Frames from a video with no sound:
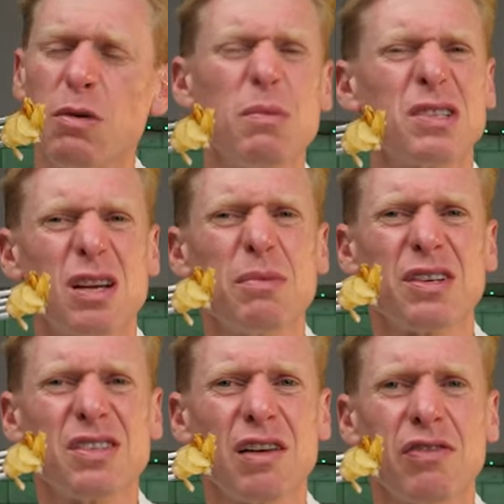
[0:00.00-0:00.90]
but my stomach
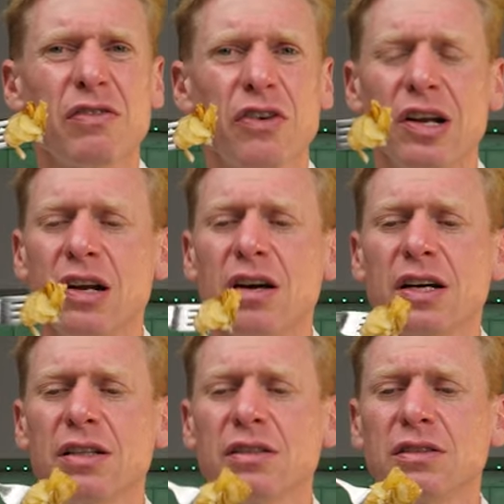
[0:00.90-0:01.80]
is definitely feeling
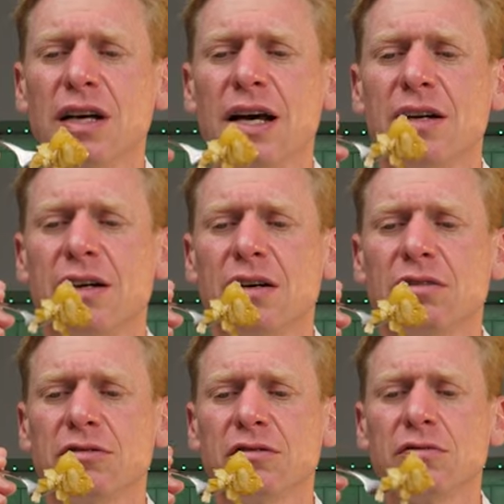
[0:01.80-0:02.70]
like it's had enough.